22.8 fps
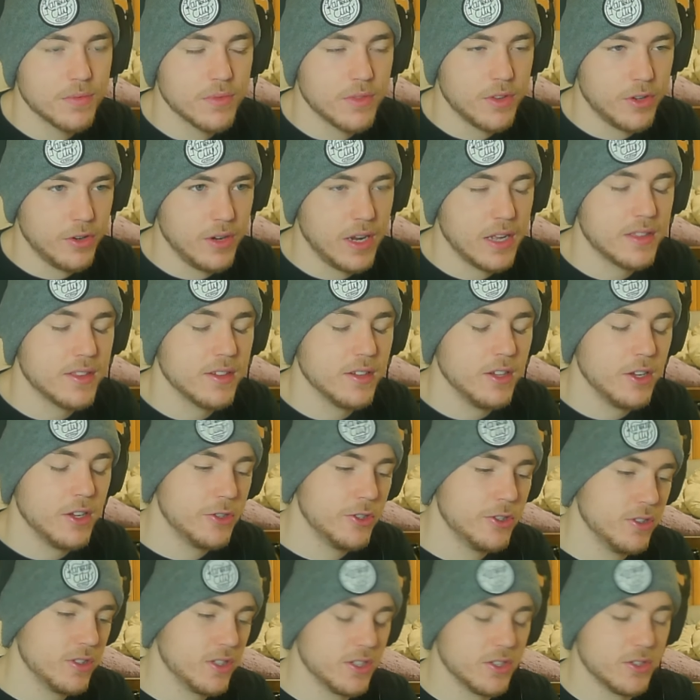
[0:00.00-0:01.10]
They're not the
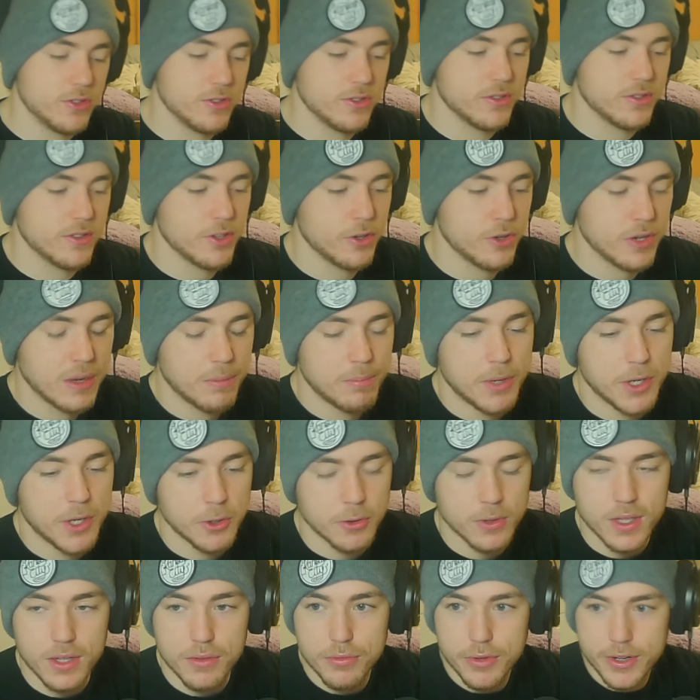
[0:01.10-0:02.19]
largest because they're not
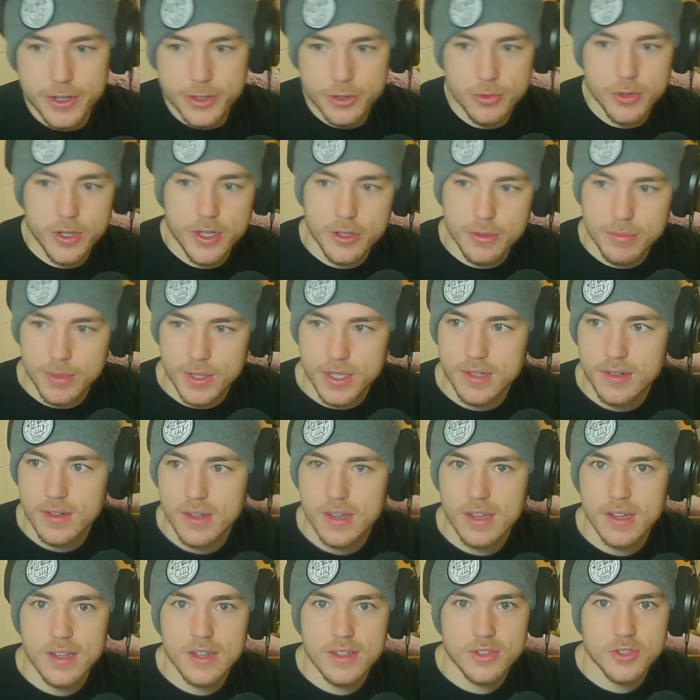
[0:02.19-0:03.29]
purely freshwater, but
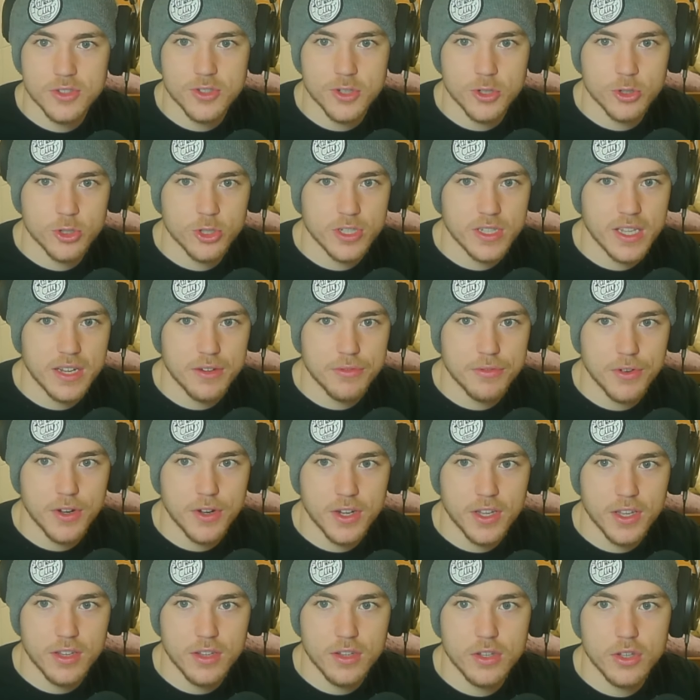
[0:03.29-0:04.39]
sturgeon get
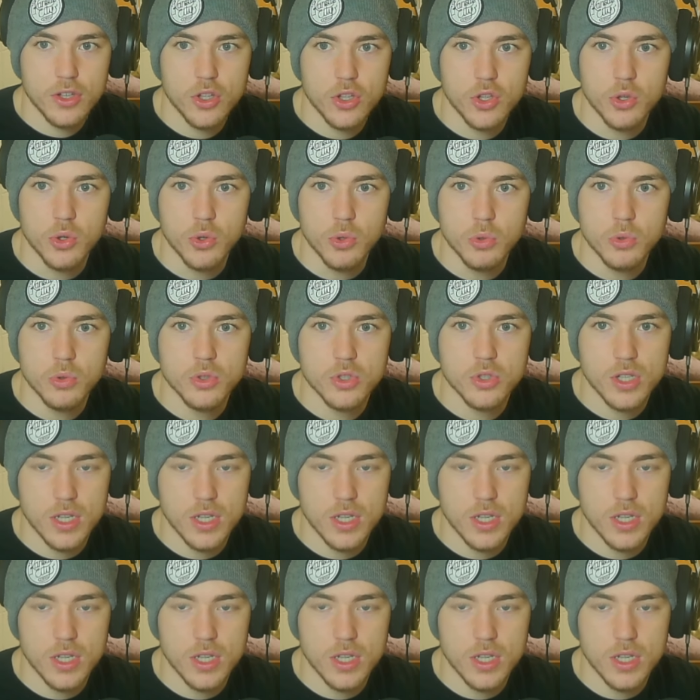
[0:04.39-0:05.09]
fucking huge,